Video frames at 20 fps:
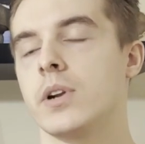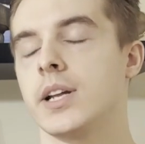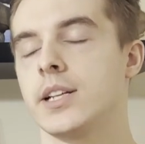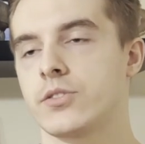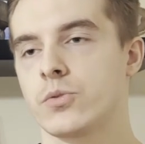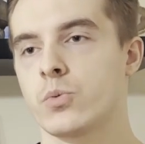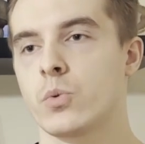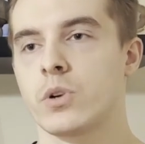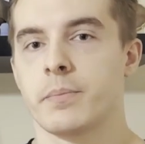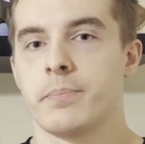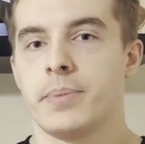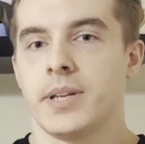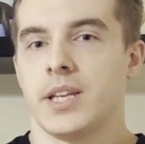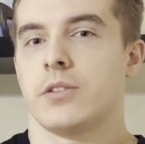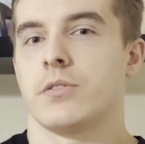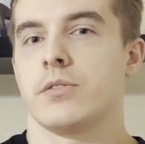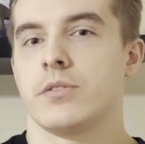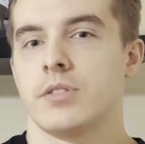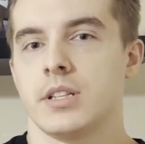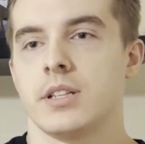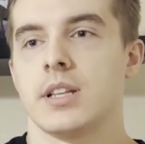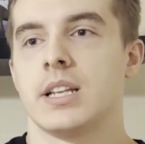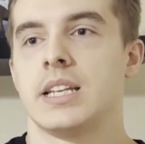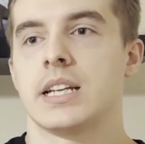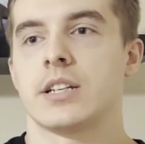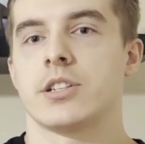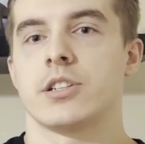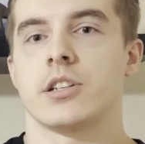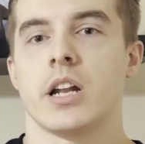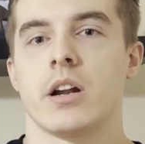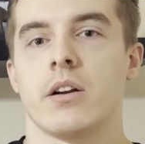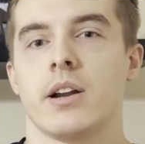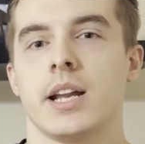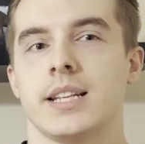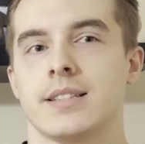It's what appears in the dictionary.